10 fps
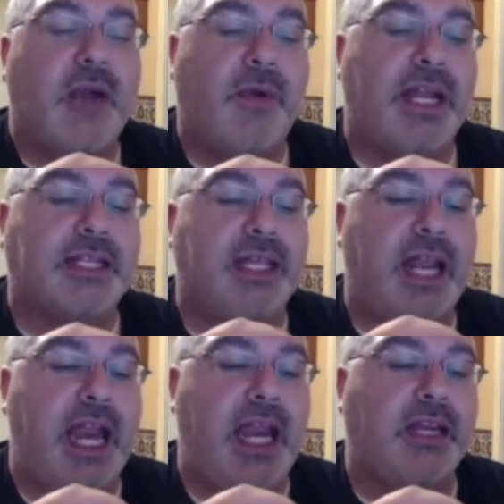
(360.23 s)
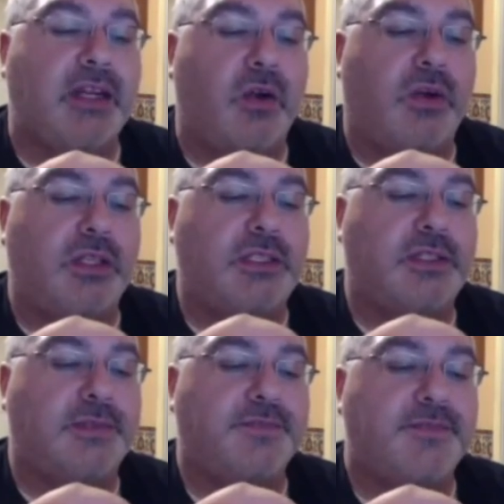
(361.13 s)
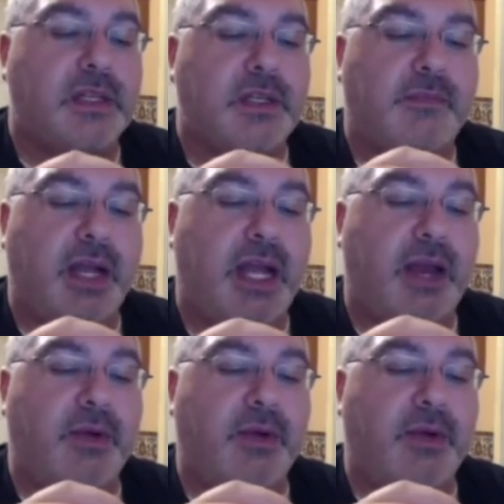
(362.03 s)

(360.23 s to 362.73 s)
I want to get to 8 golds, but I